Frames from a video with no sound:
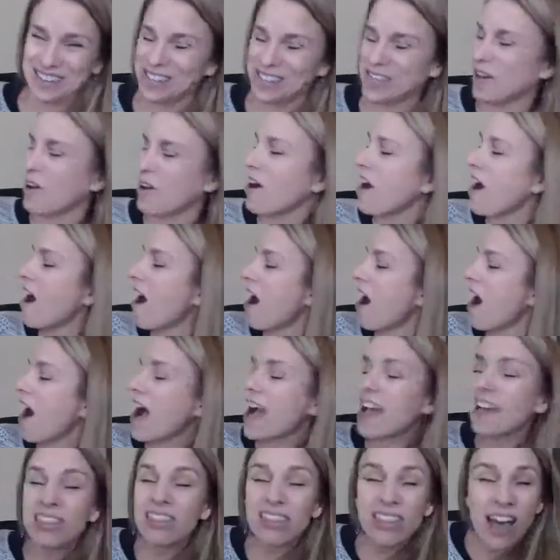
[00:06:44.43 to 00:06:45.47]
So
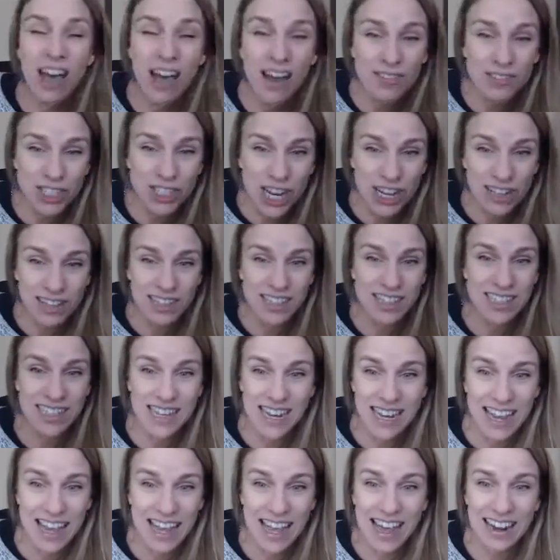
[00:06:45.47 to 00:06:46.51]
I love checklists,
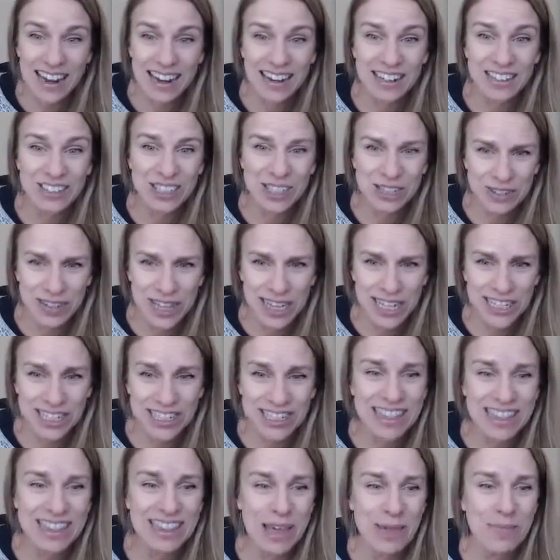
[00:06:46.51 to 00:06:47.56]
Diane. Do you
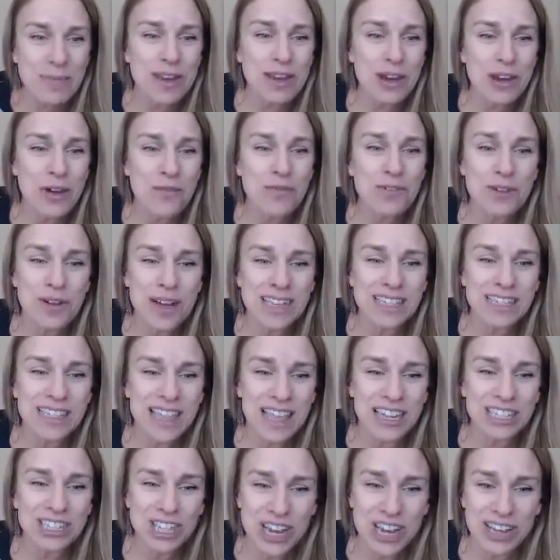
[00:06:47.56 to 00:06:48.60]
let me know if you guys
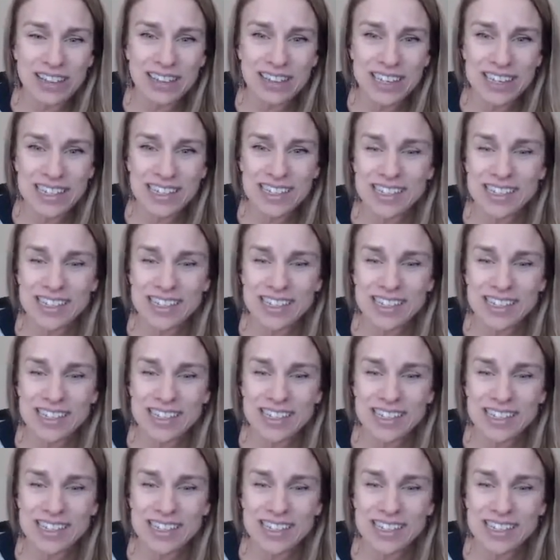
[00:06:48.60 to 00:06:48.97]
like checklists